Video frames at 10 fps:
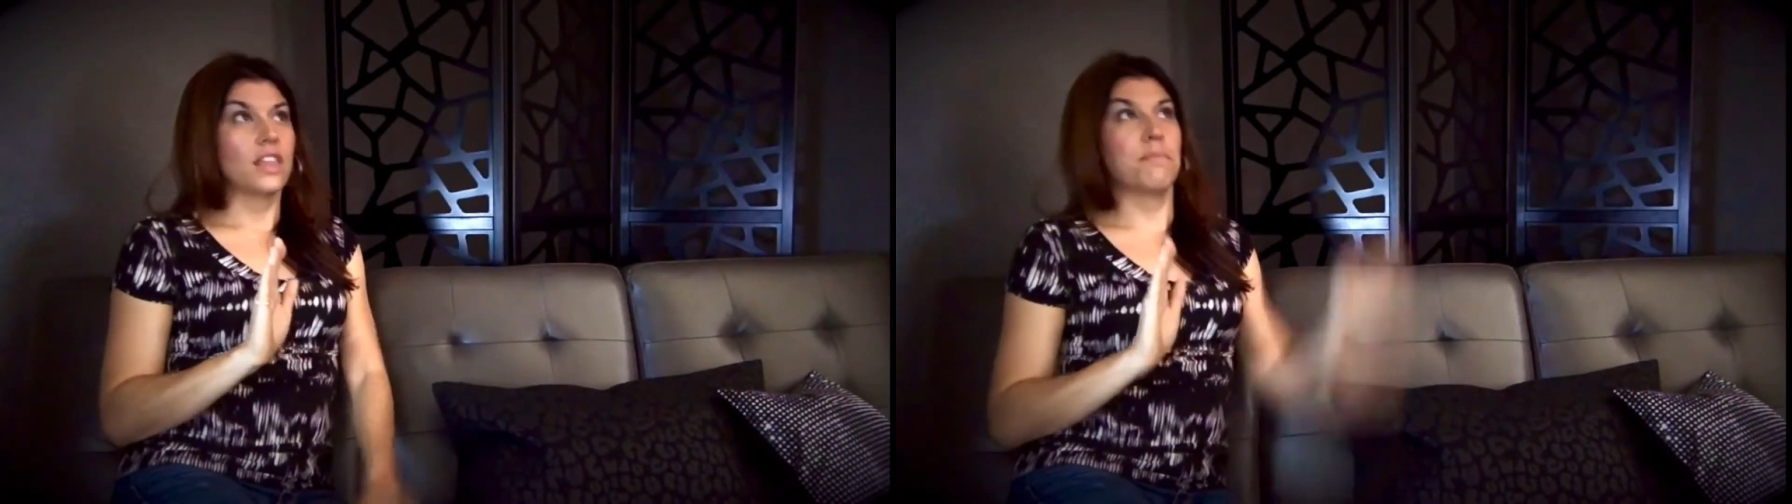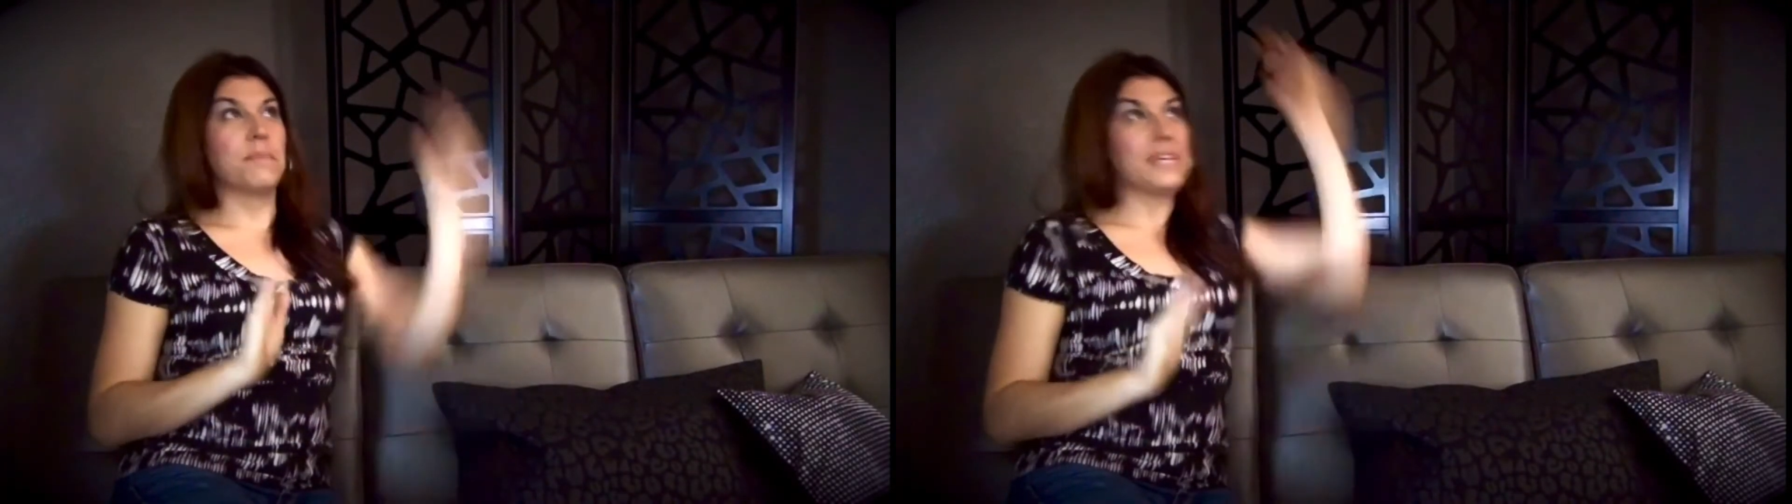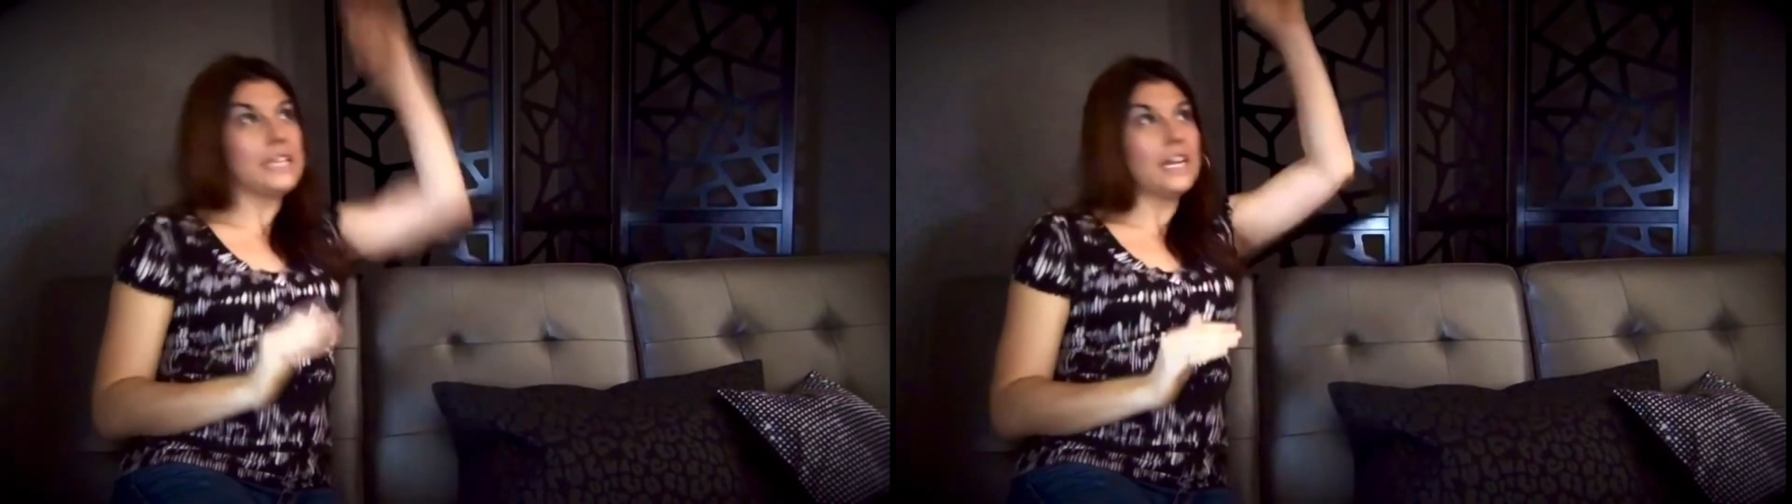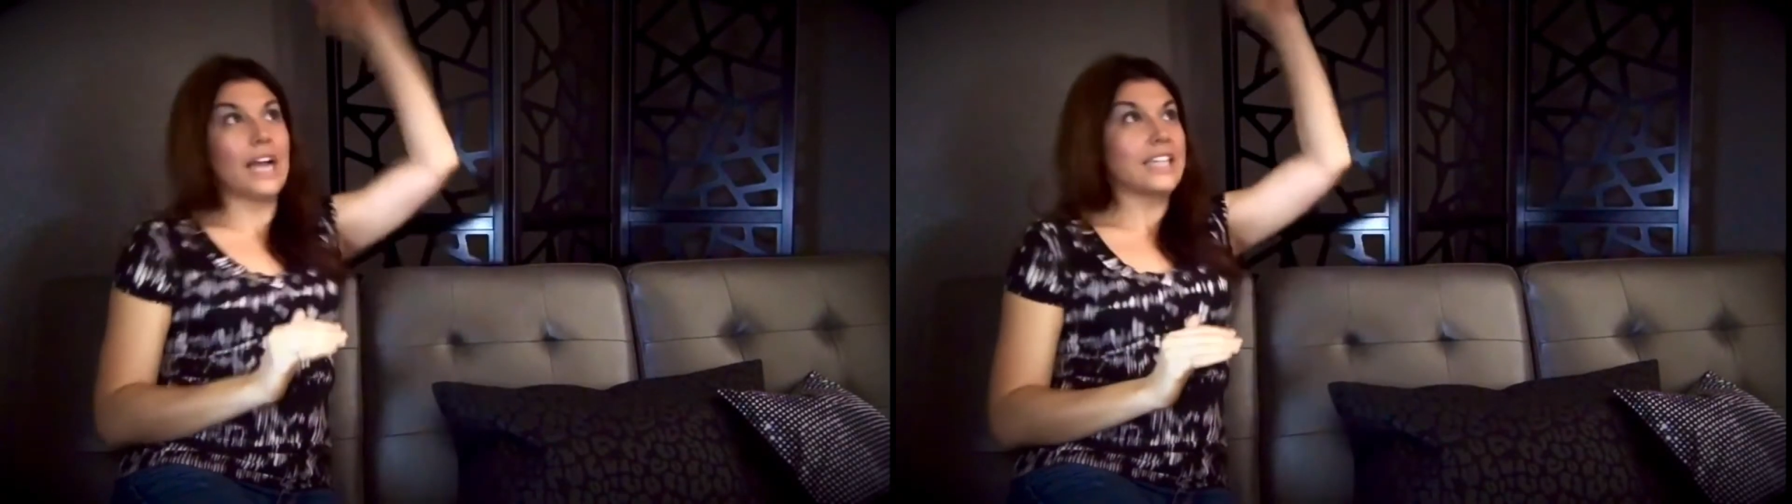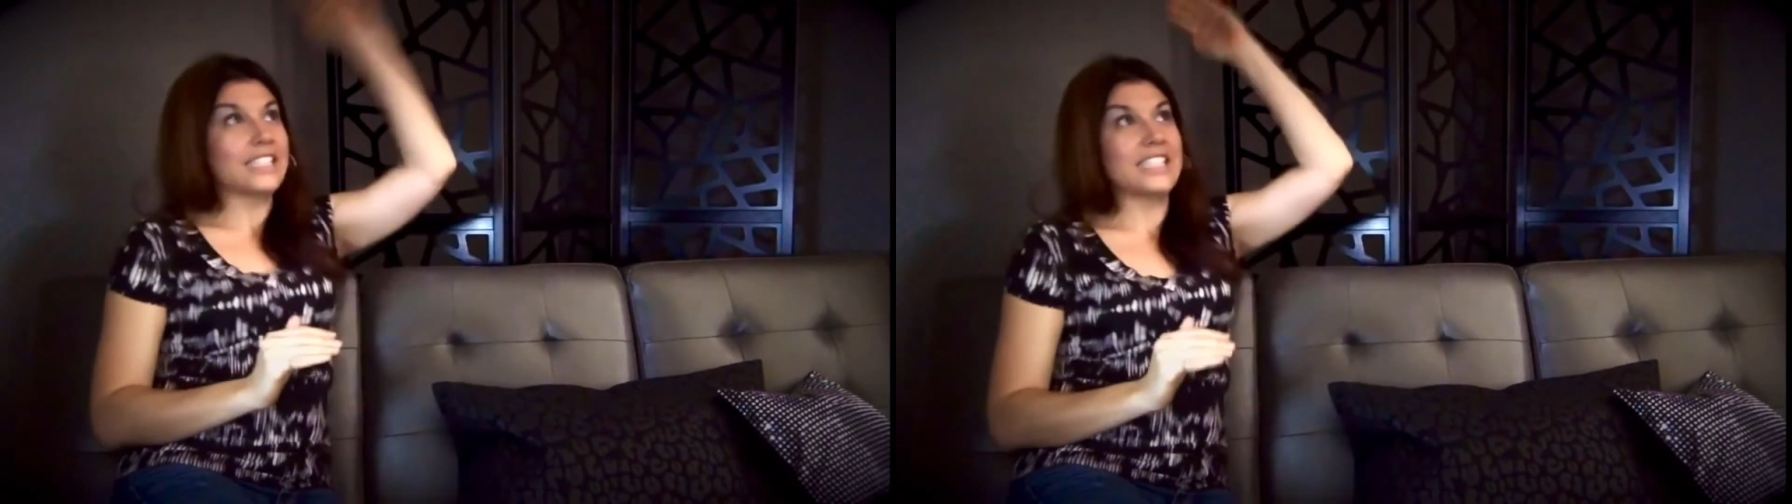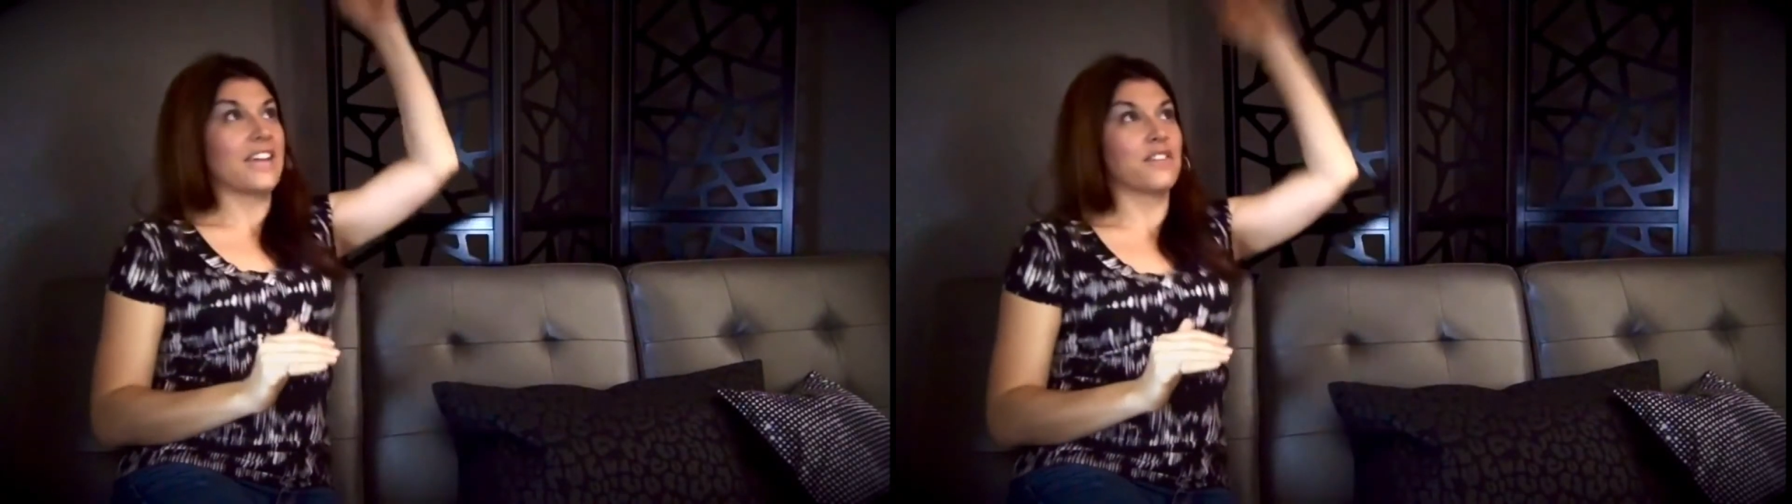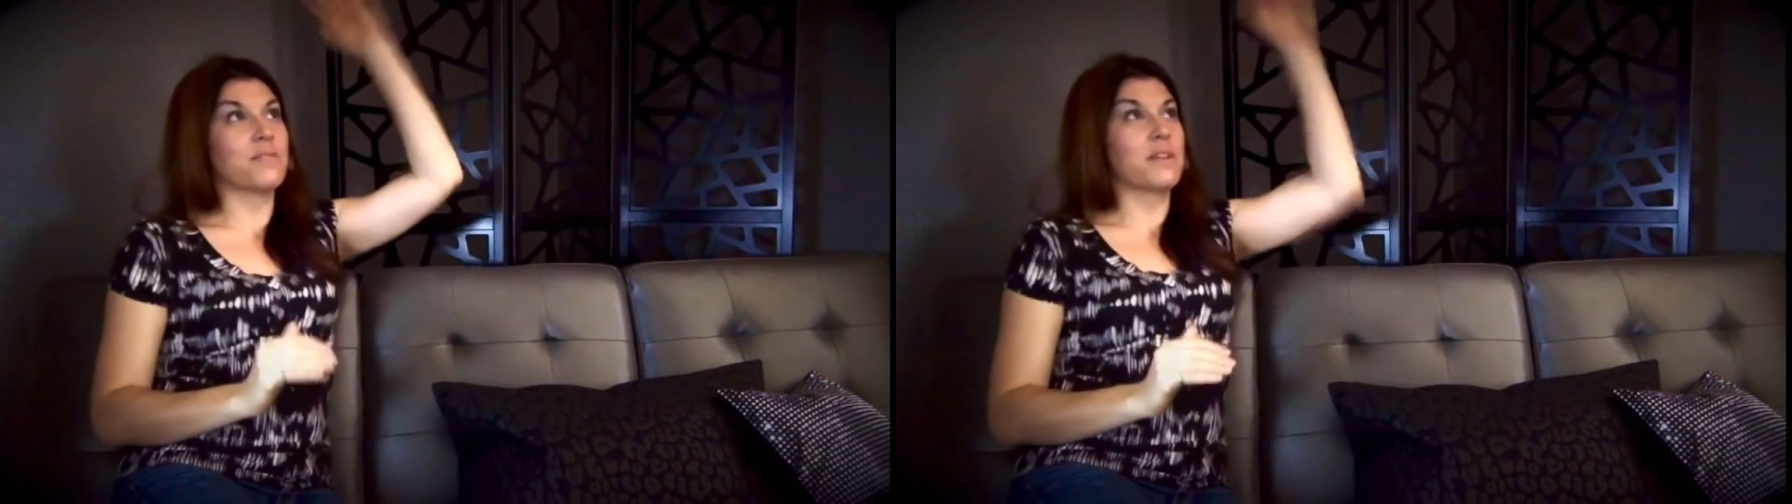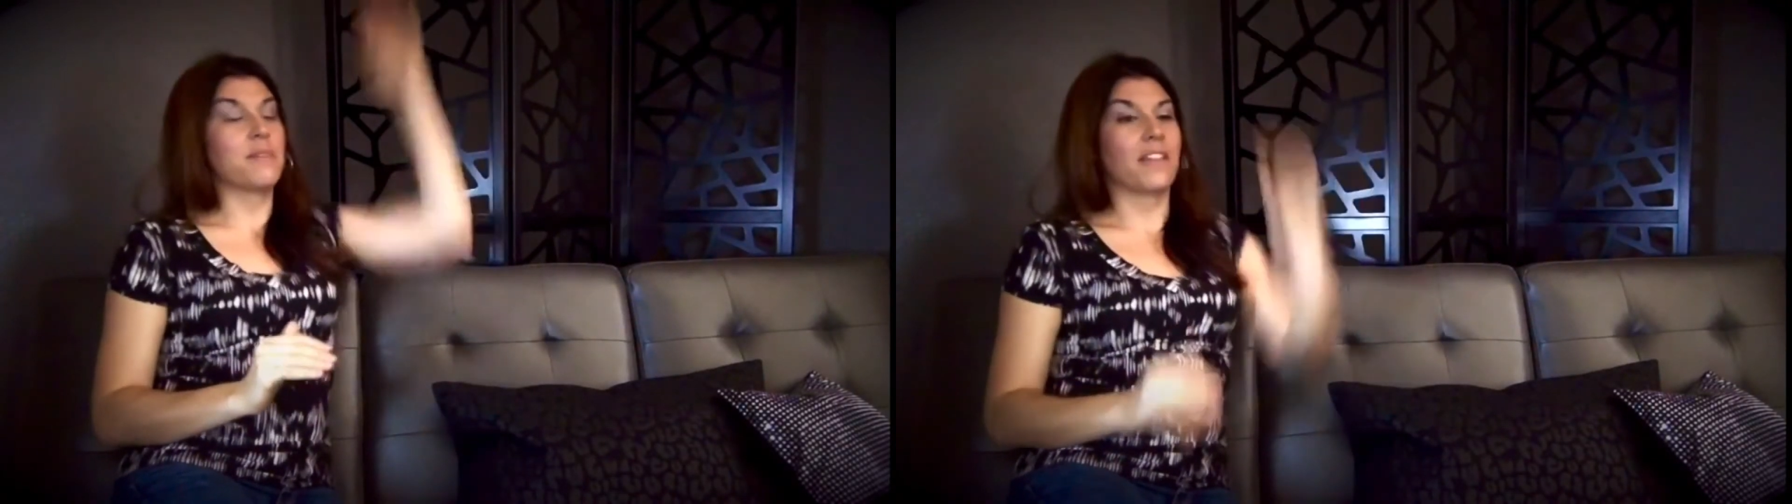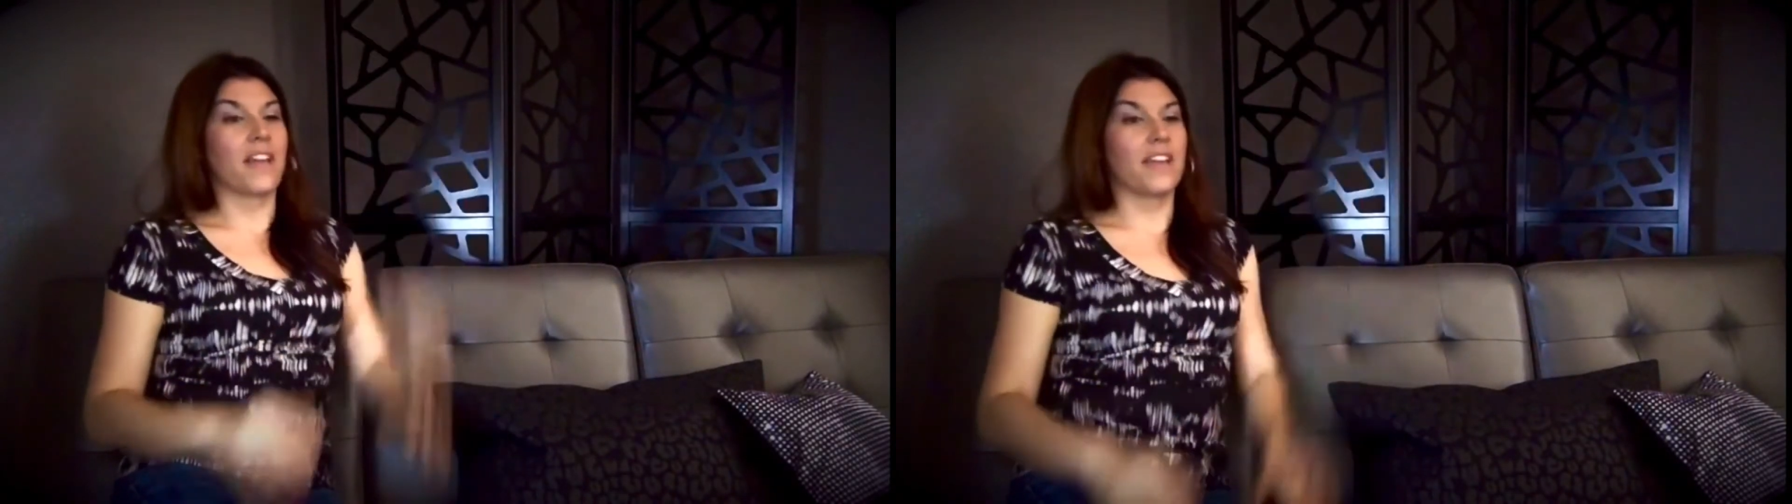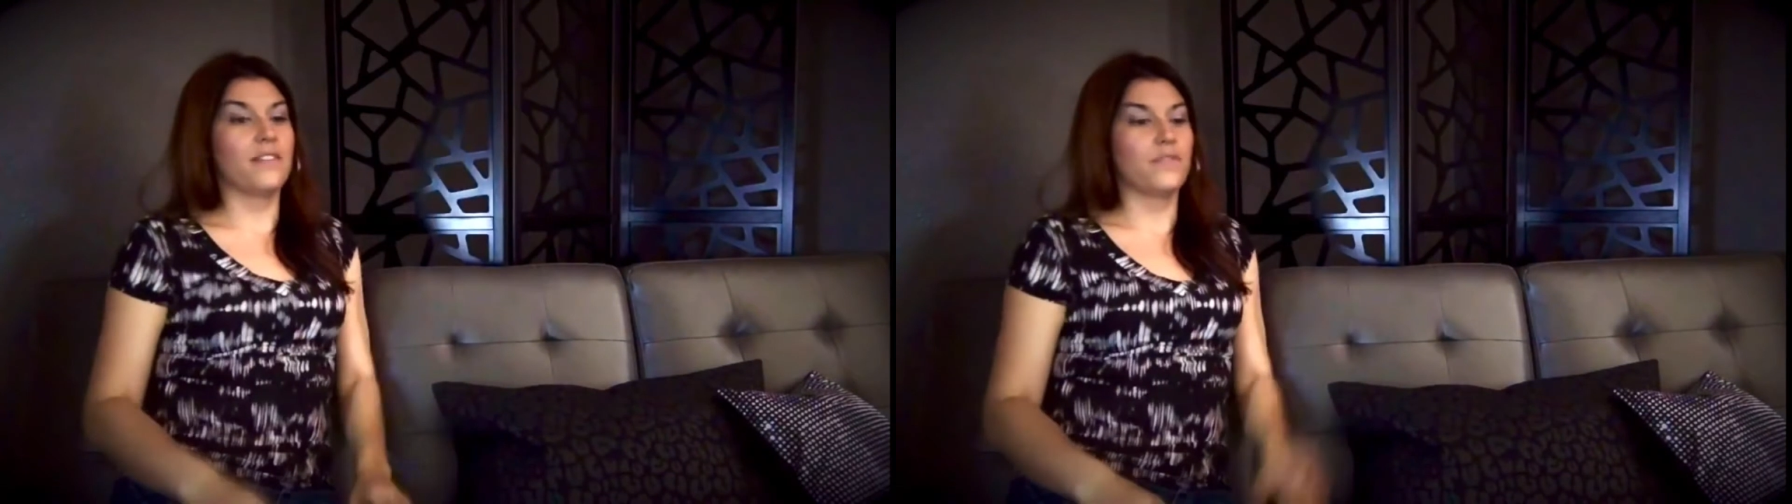the peak highest it's ever been in my
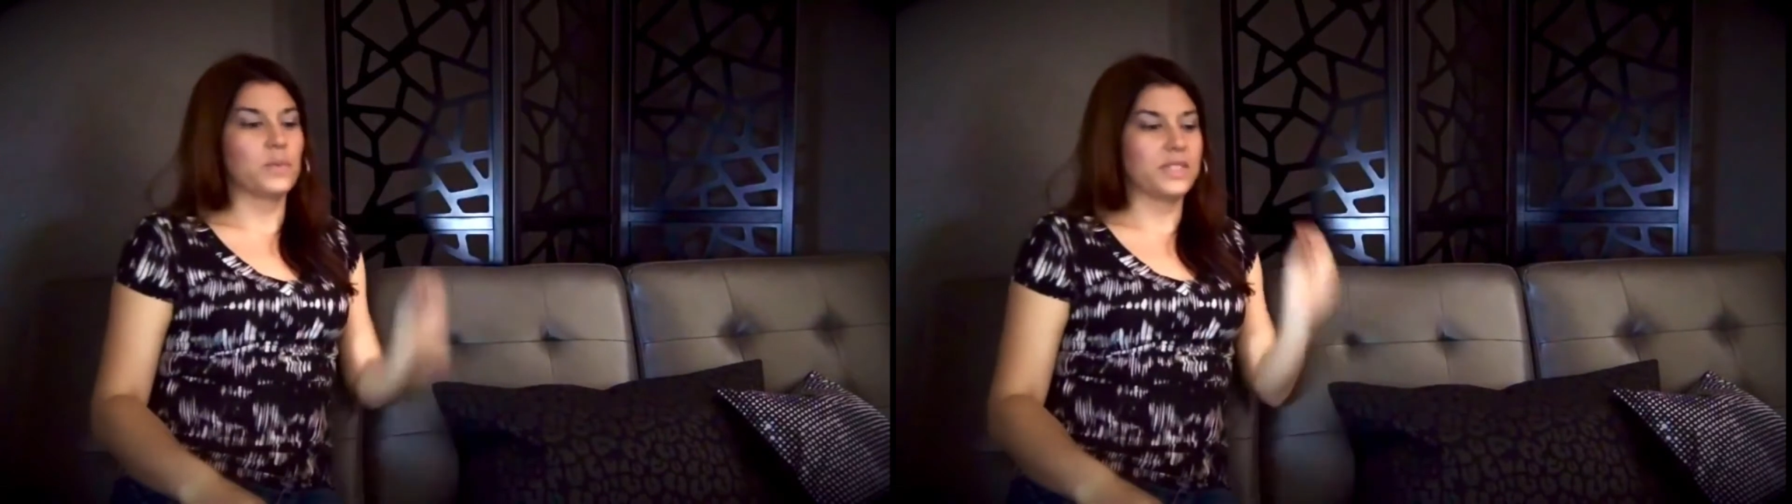life